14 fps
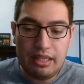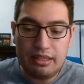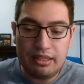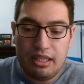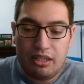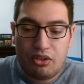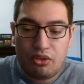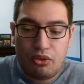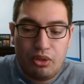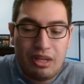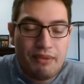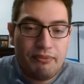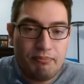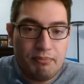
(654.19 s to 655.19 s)
they could
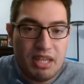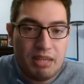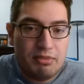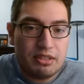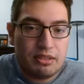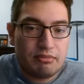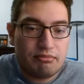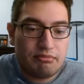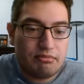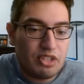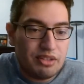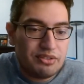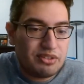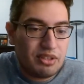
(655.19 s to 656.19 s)
have maybe
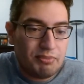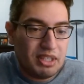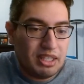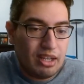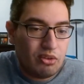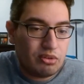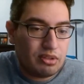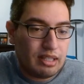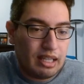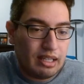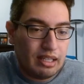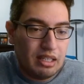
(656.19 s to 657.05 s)
done something else like